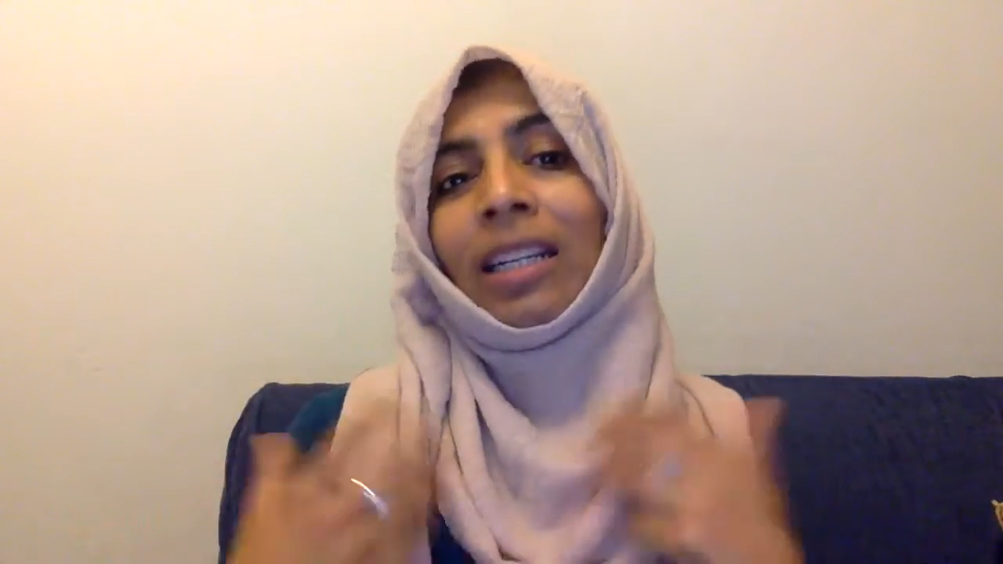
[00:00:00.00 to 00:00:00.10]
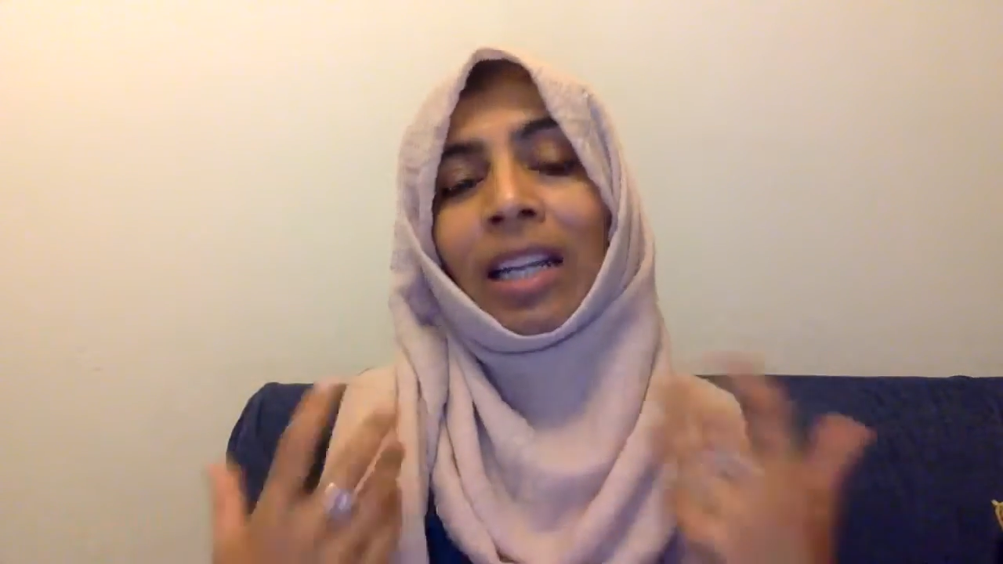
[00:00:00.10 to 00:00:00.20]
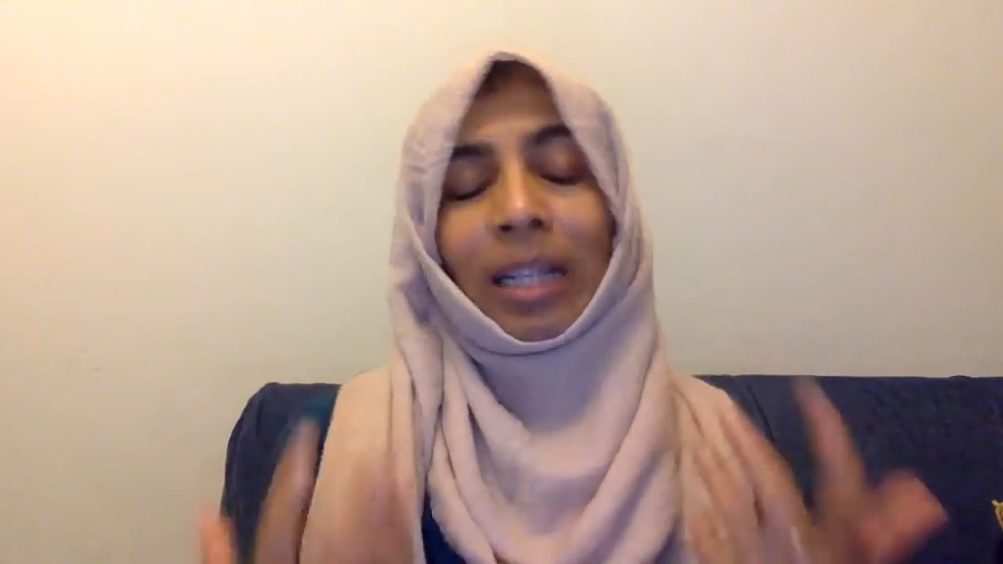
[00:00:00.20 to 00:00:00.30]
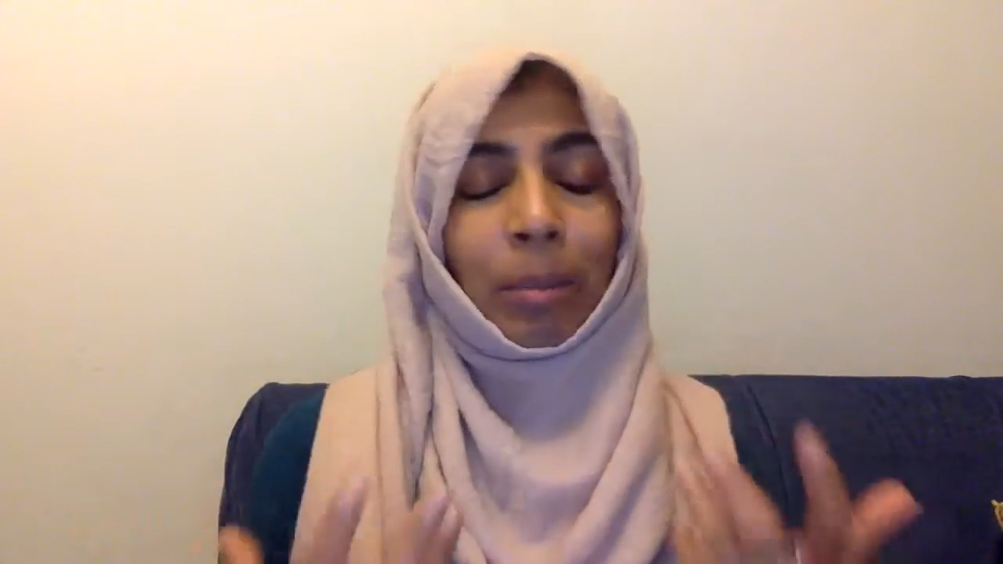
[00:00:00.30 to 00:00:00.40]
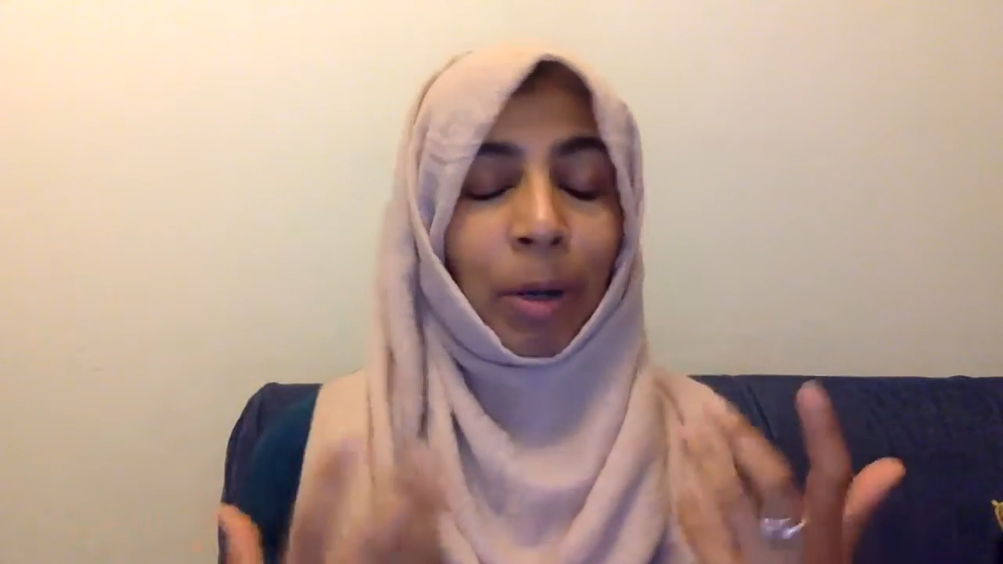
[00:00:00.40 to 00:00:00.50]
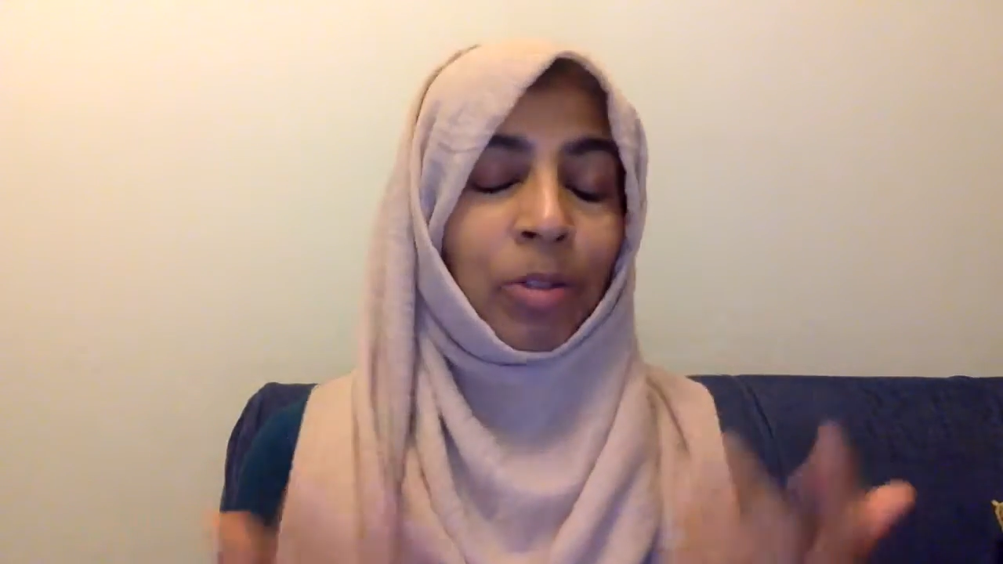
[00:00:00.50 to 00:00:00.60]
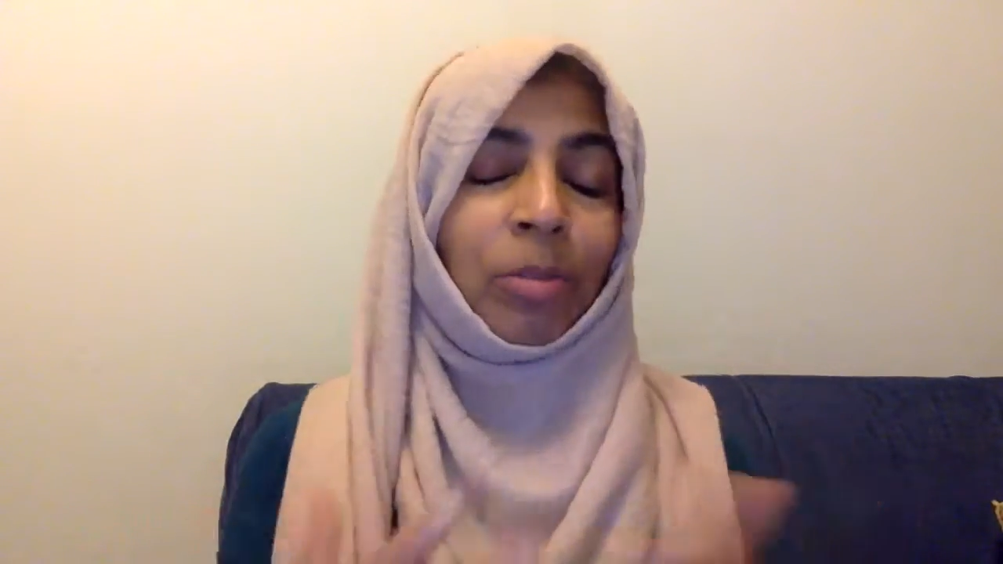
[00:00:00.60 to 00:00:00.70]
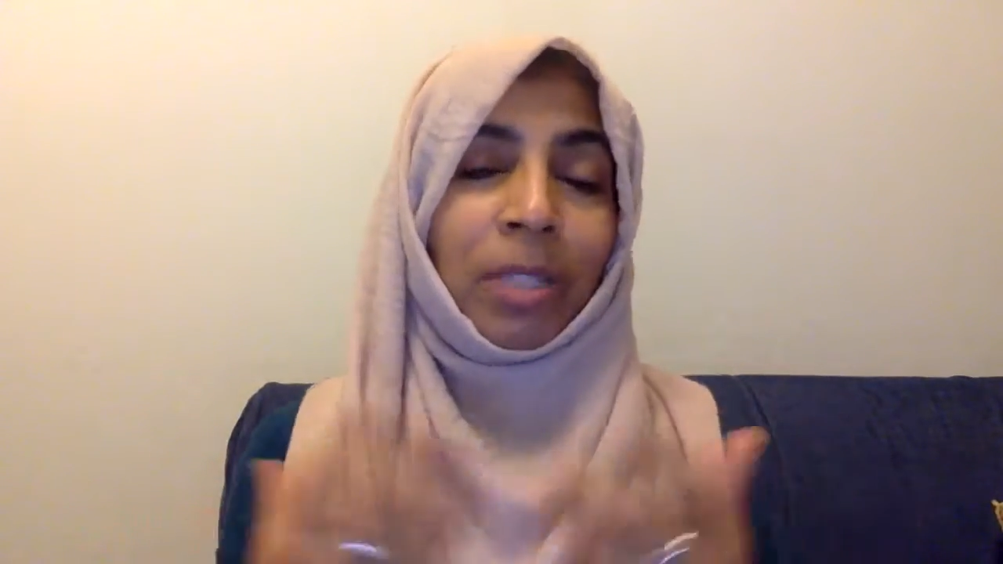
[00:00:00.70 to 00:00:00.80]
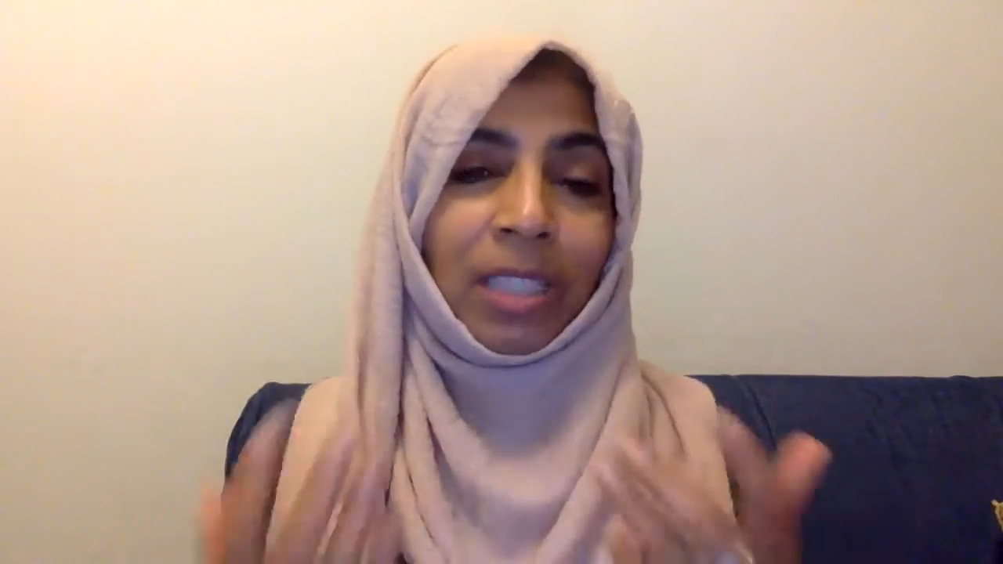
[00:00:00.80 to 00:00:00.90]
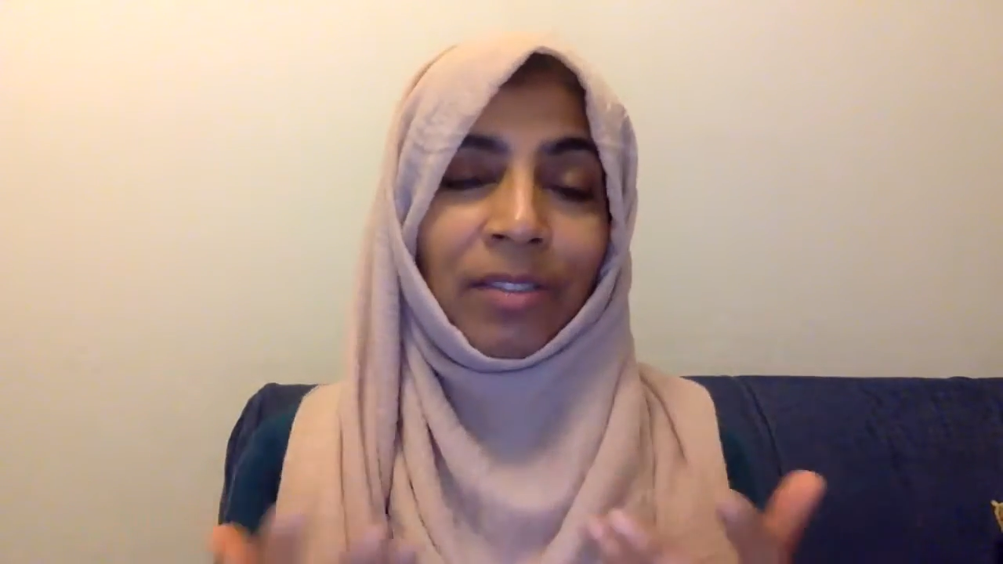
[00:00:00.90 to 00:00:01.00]

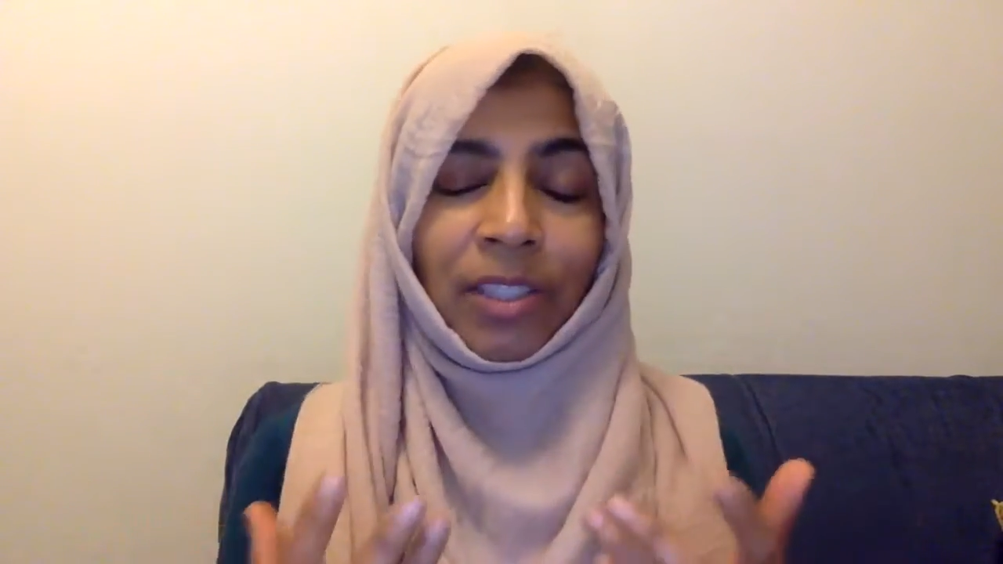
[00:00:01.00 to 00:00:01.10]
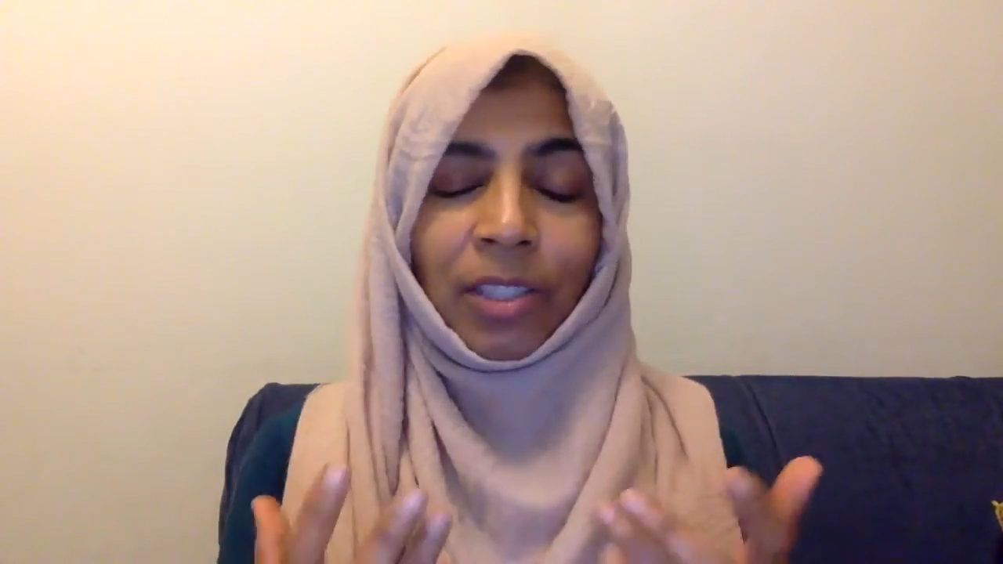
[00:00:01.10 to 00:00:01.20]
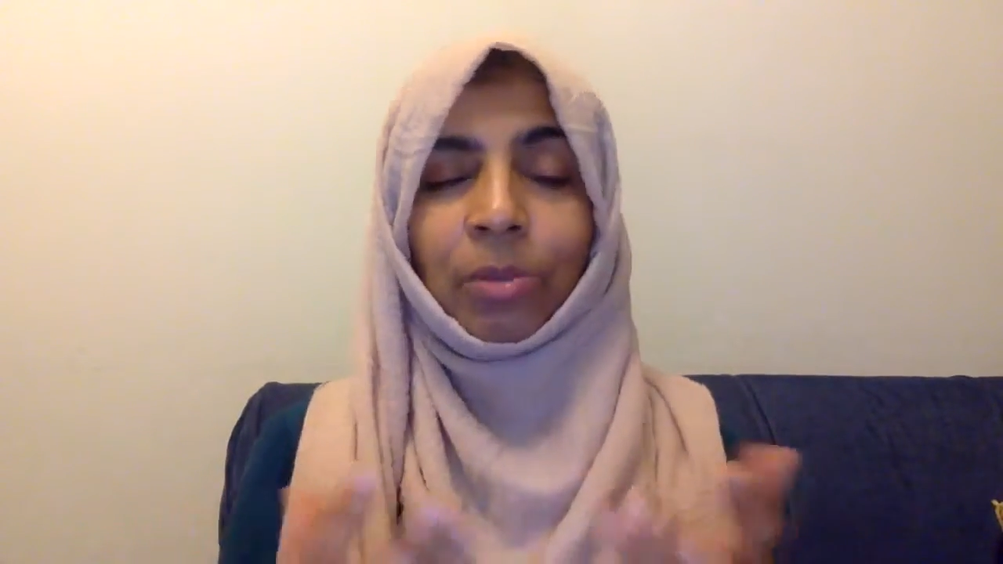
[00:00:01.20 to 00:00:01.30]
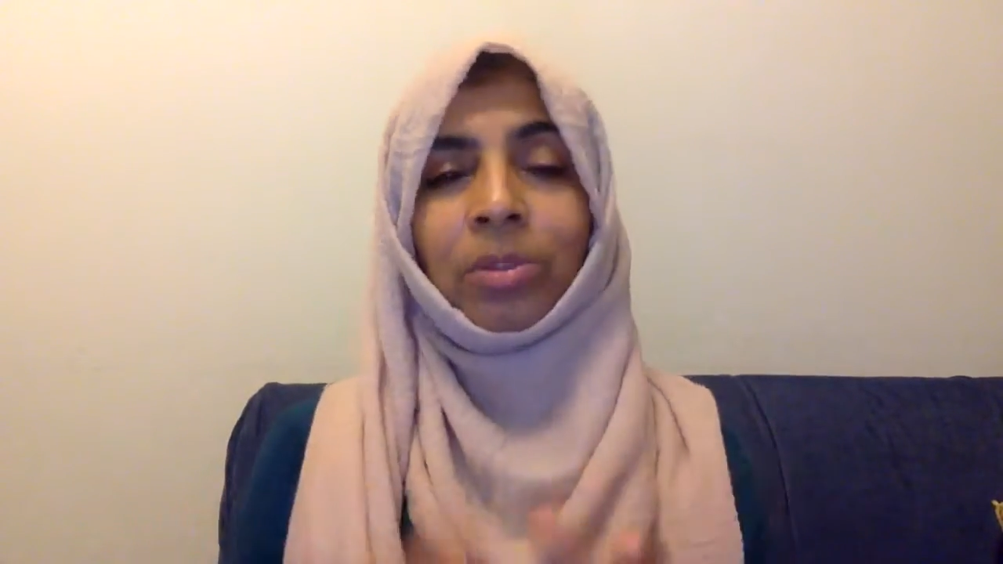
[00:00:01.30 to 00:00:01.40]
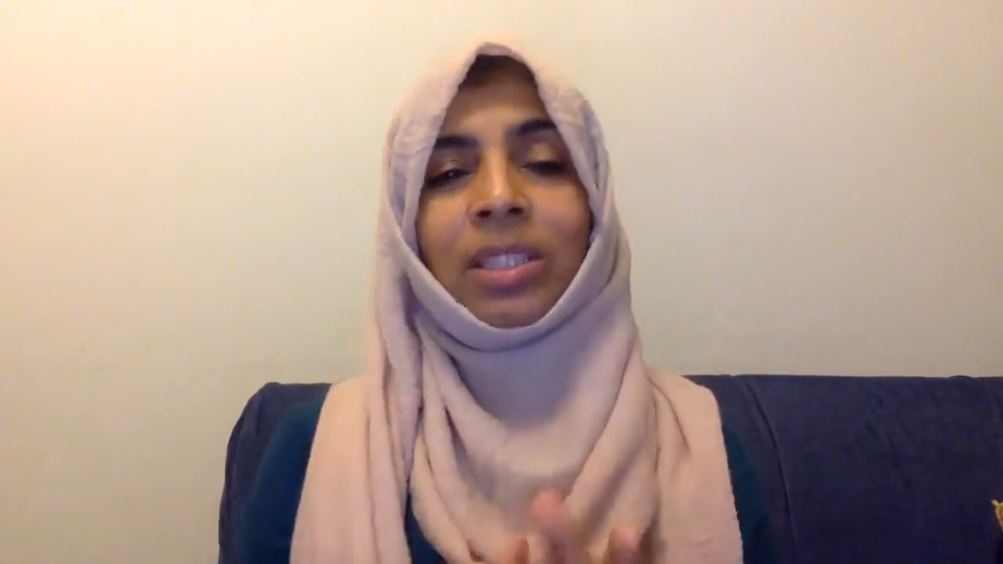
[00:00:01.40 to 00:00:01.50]
Lycopodium individuals